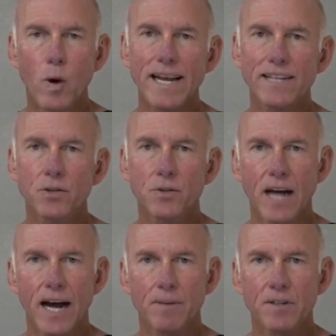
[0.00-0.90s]
Way
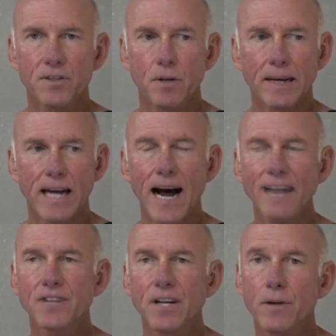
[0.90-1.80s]
too time consuming.
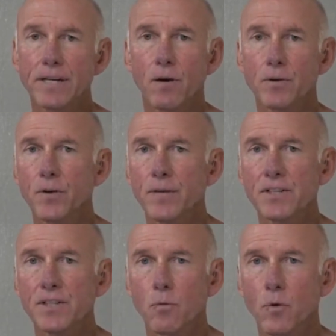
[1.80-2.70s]
I generally don't
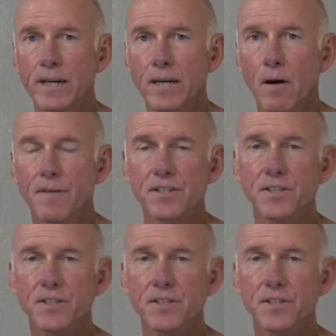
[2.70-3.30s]
do these in one go.